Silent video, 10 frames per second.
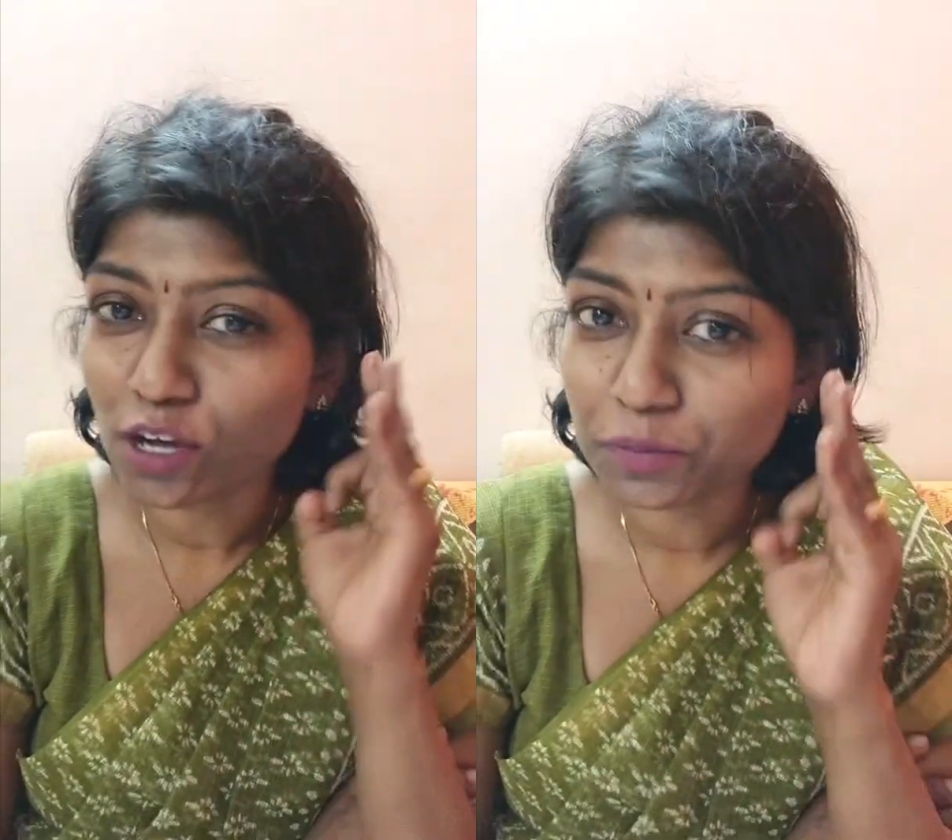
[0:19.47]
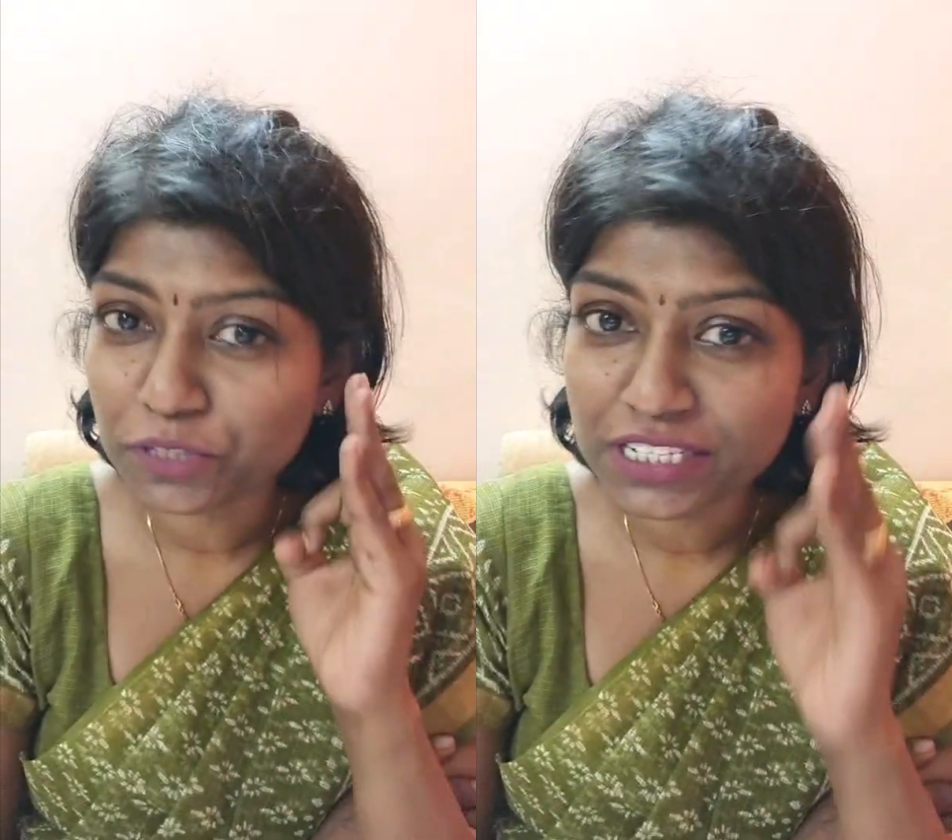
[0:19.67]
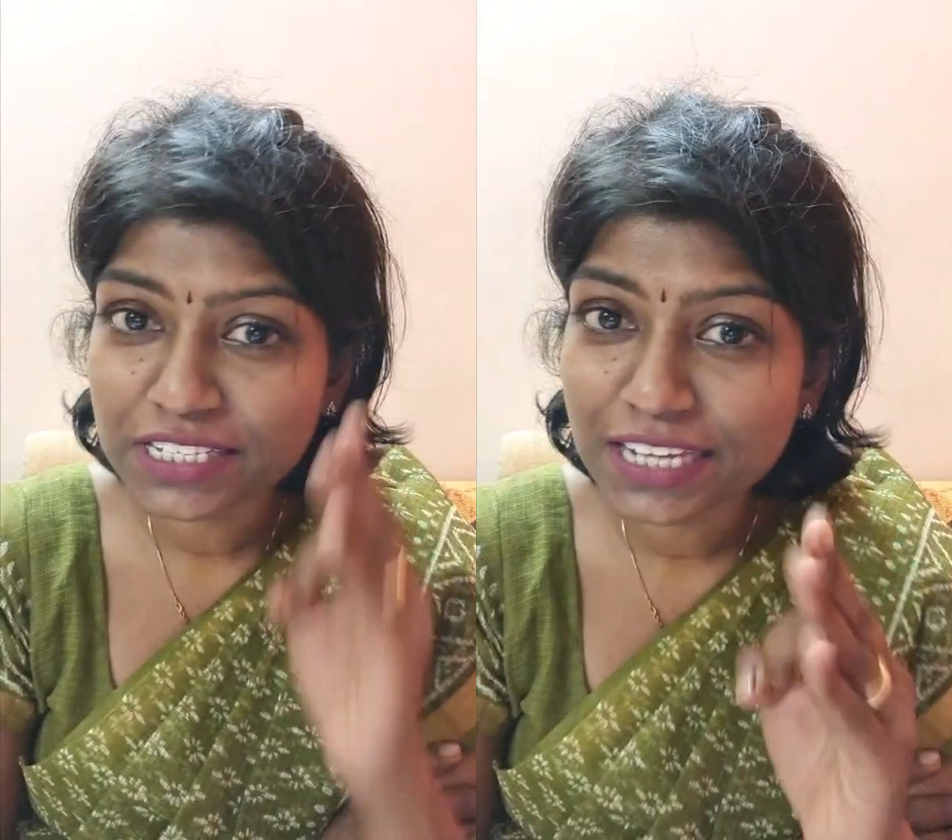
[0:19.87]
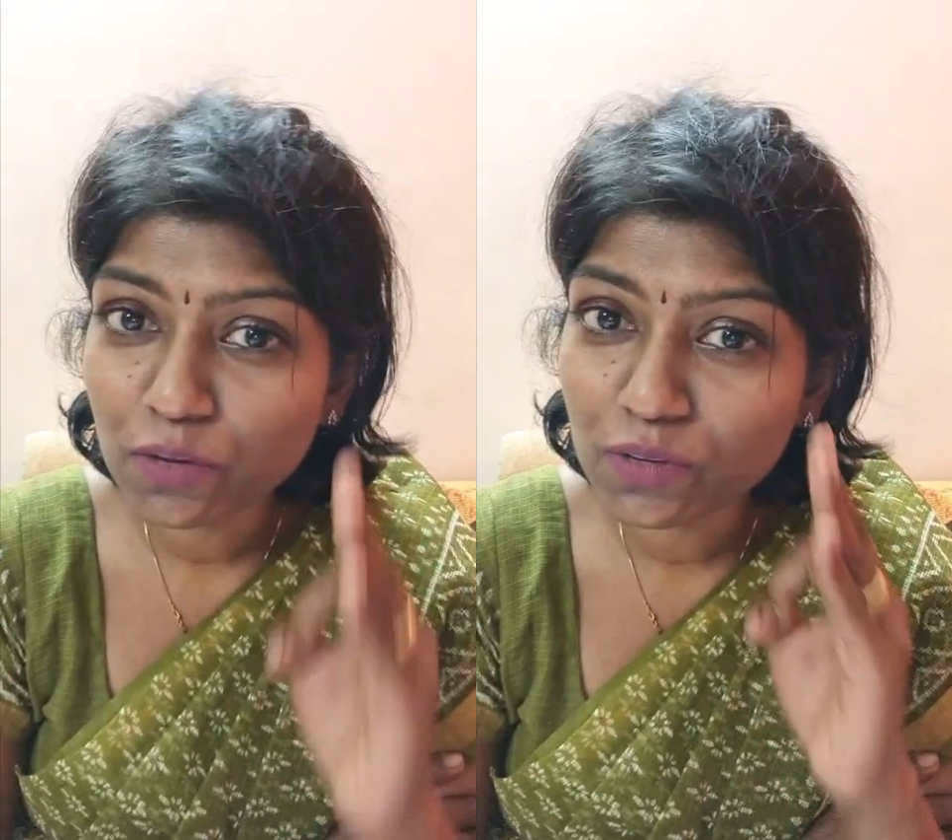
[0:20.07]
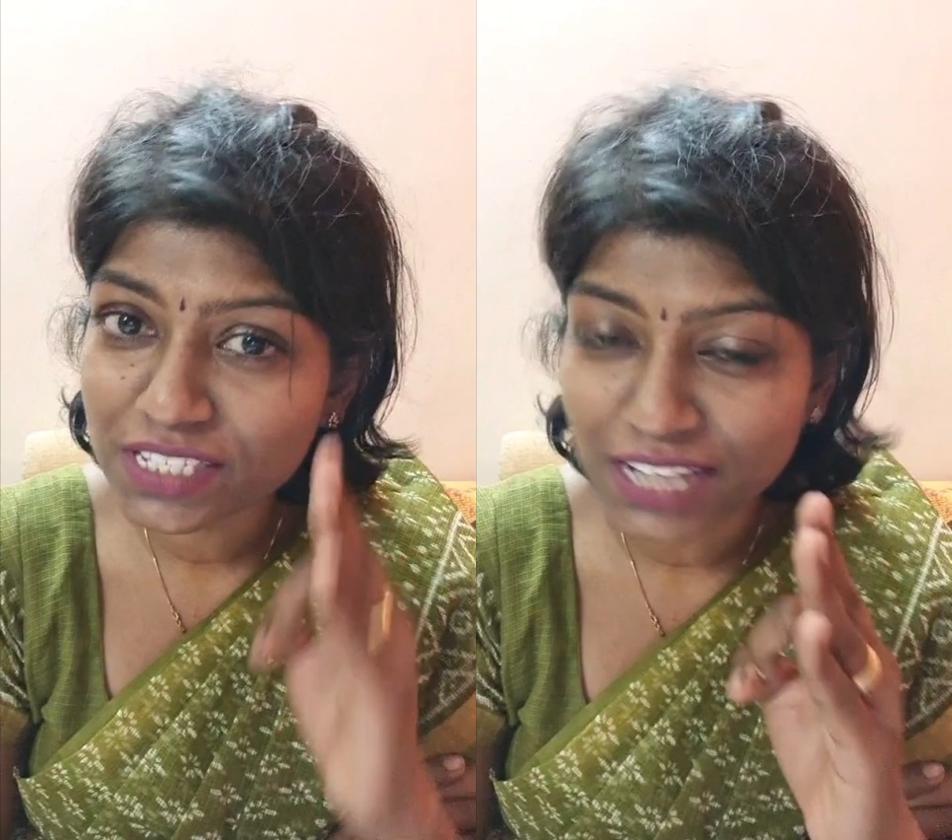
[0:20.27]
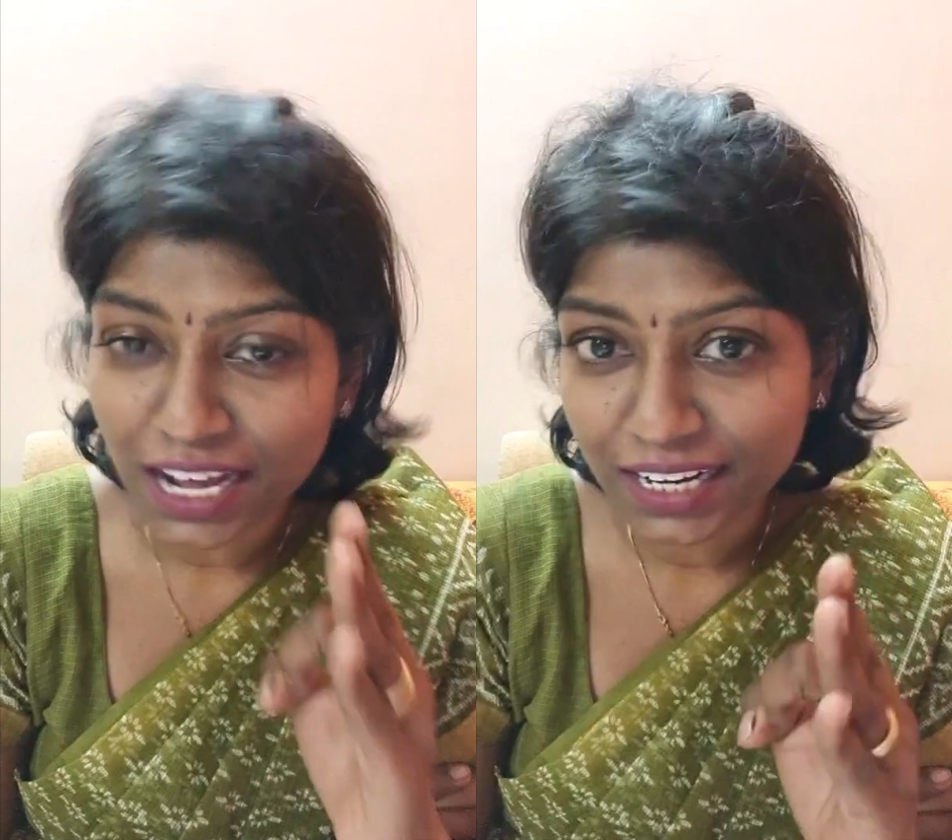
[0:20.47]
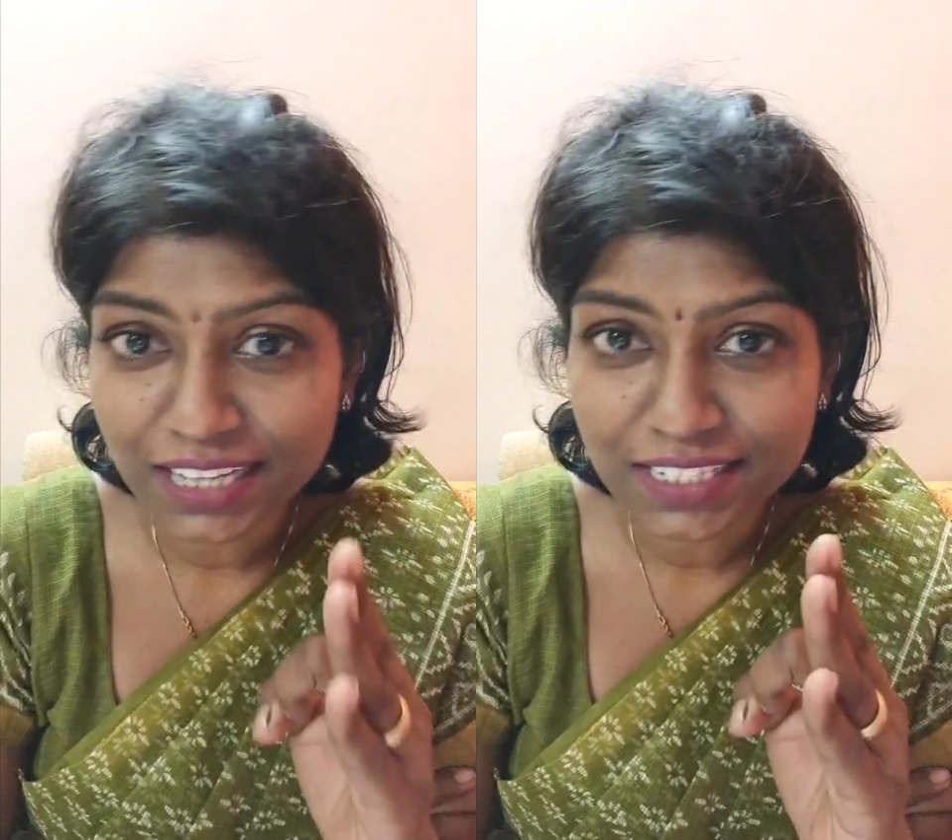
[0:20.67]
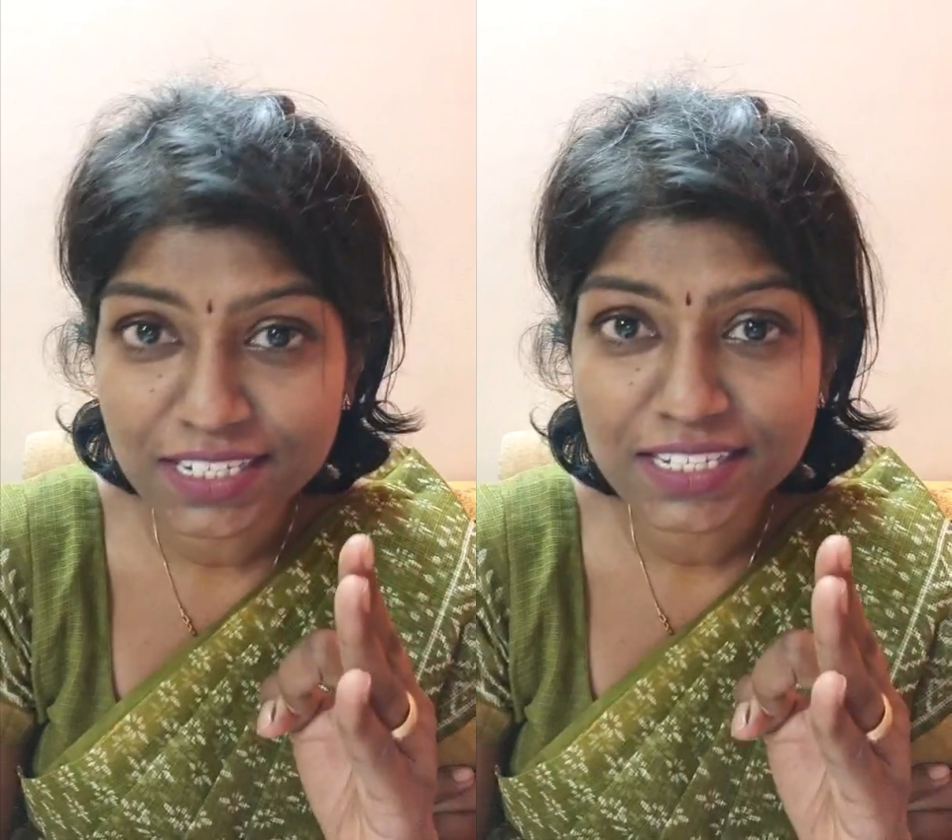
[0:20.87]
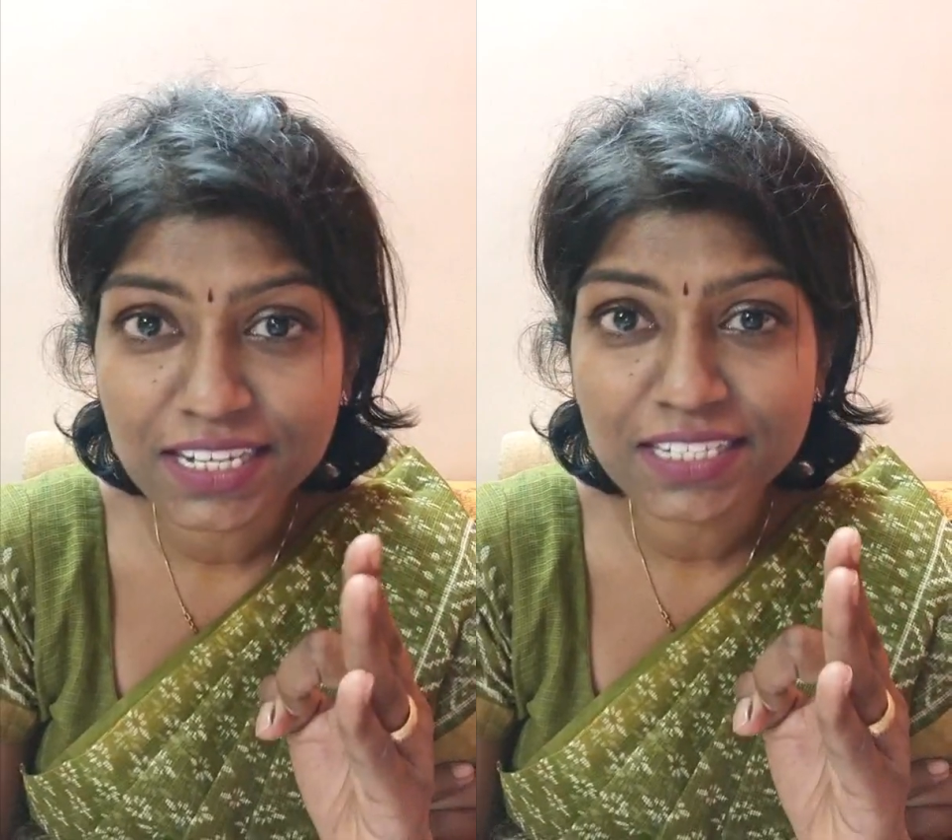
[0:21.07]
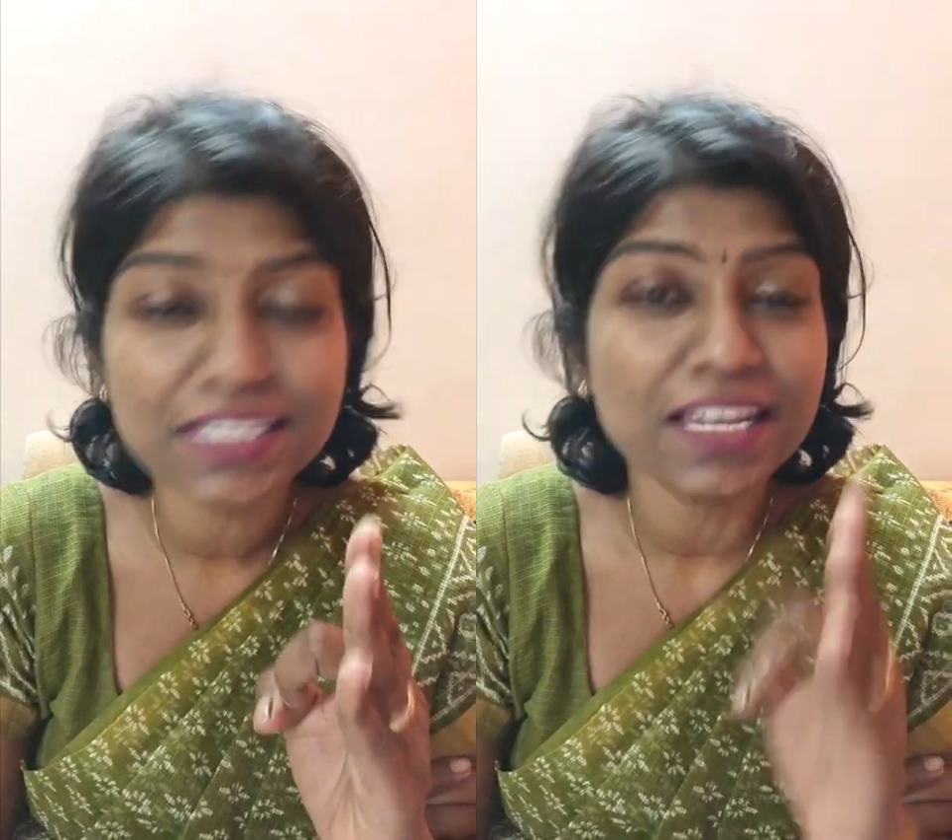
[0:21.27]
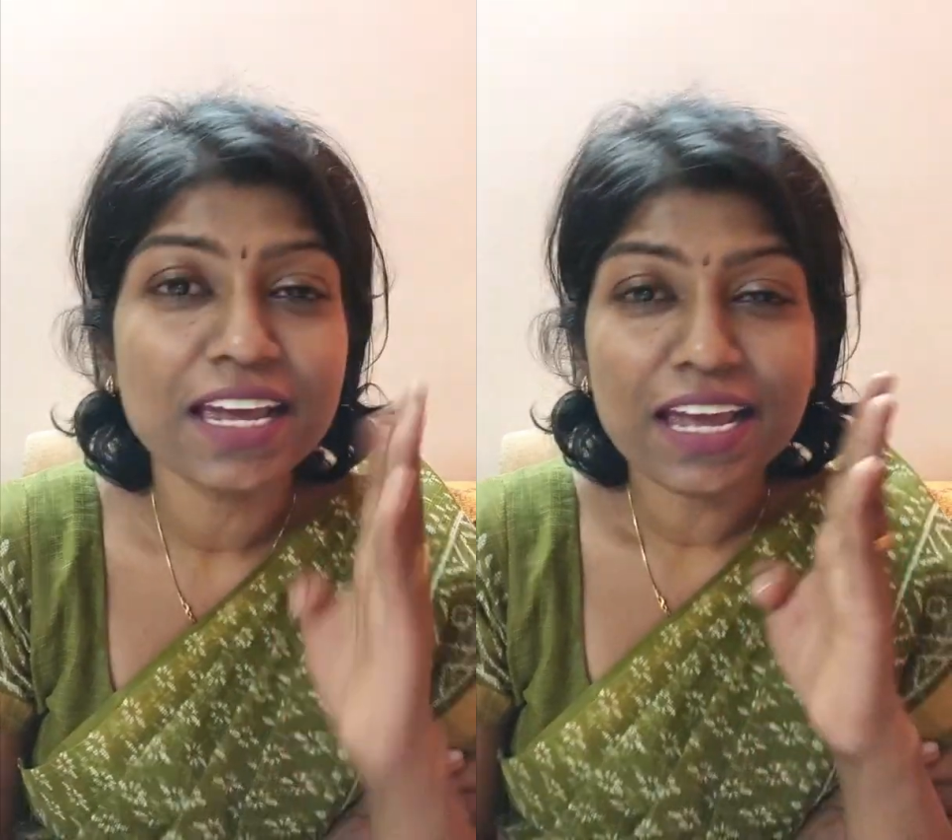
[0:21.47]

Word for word: option C was Stargardt's disease